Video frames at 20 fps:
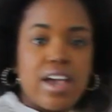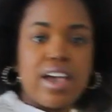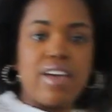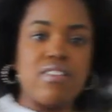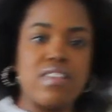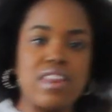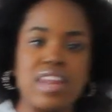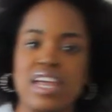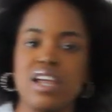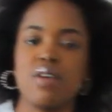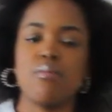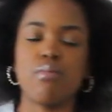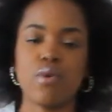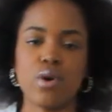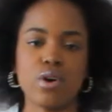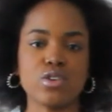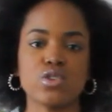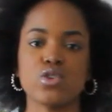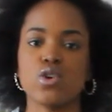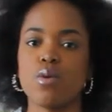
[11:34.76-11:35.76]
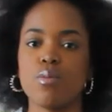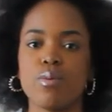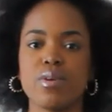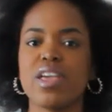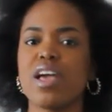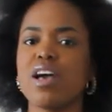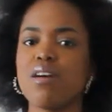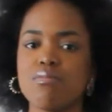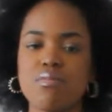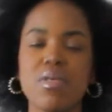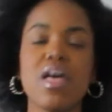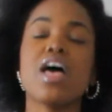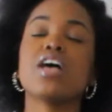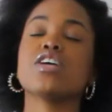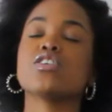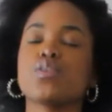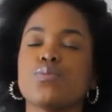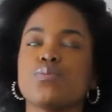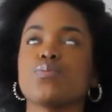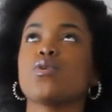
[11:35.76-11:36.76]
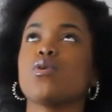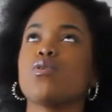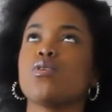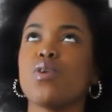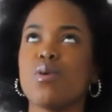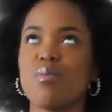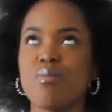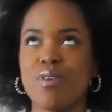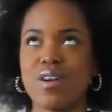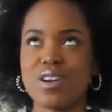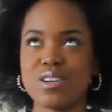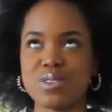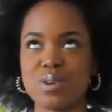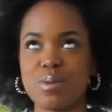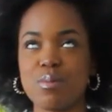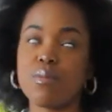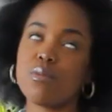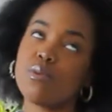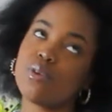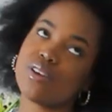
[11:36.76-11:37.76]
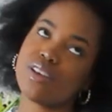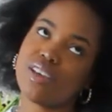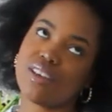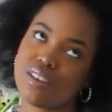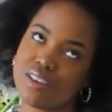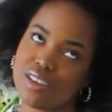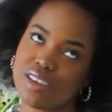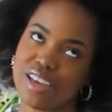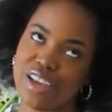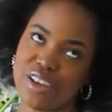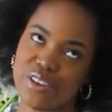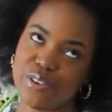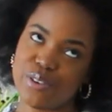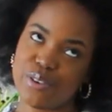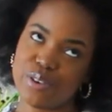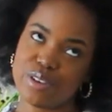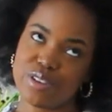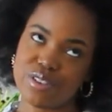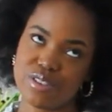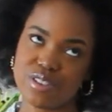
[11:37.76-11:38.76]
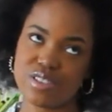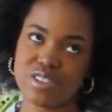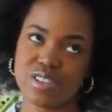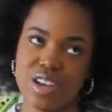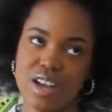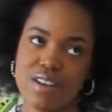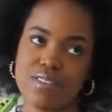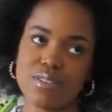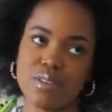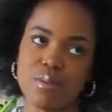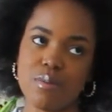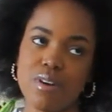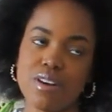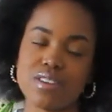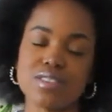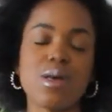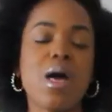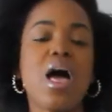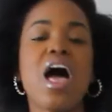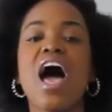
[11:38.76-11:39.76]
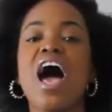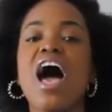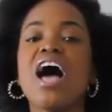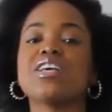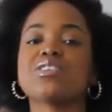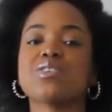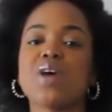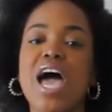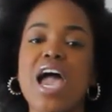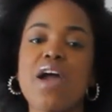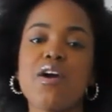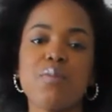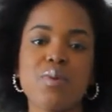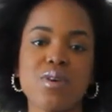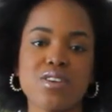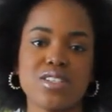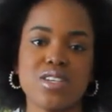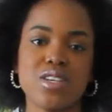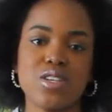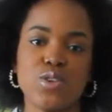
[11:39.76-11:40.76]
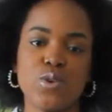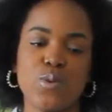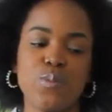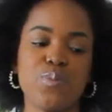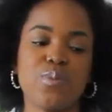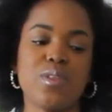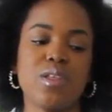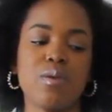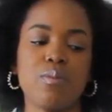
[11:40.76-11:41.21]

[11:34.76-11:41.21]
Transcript: And then like a bra top. Yeah, so not a bra top. Well, yeah, you could just to cover the bras. So I would personally do